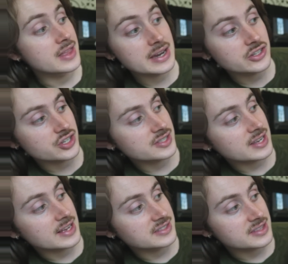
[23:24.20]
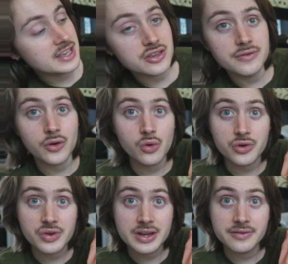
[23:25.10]
And then it just says, thank you for
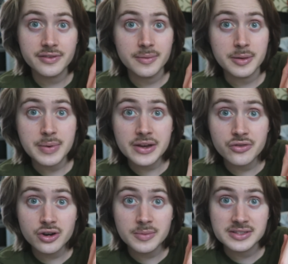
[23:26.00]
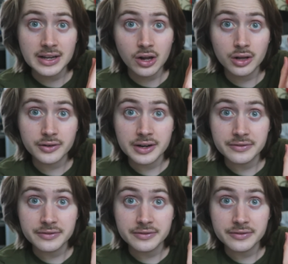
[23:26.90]
ordering from the pig room. It's got all of our